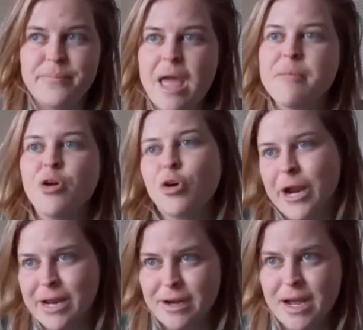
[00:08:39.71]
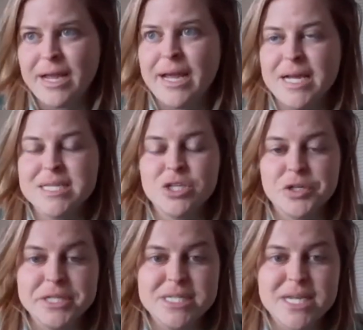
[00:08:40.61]
emigrate i guess you
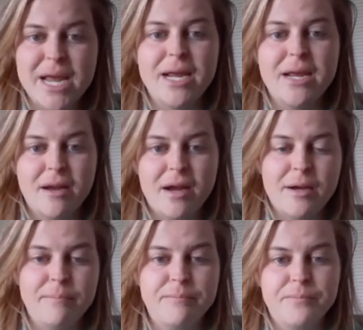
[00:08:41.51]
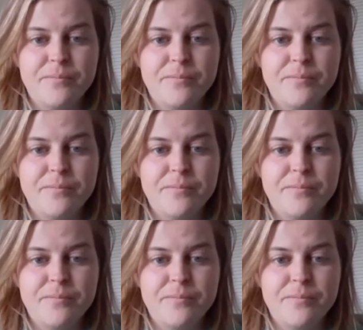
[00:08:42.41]
could say um,